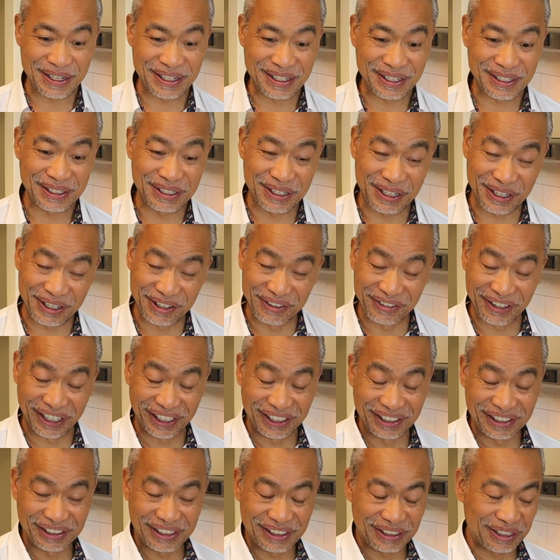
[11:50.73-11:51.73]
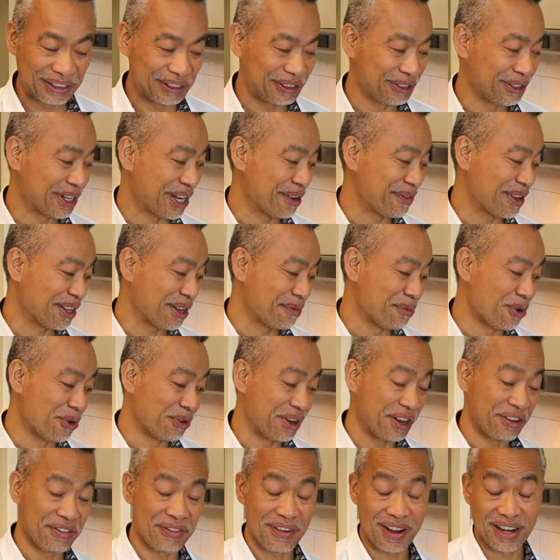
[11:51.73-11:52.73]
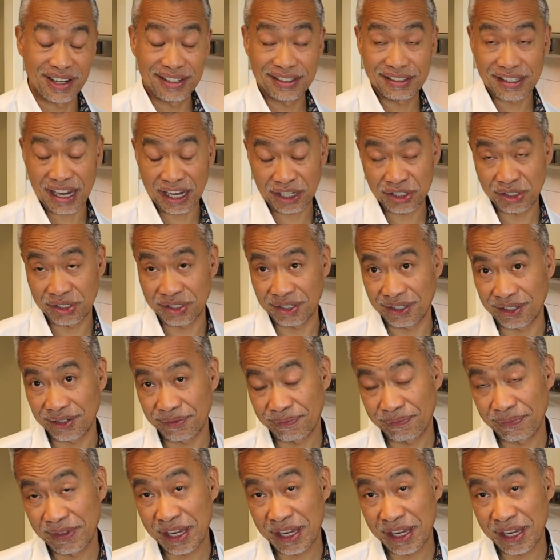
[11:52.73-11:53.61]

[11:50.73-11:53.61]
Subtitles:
serving, to give it a more refined texture.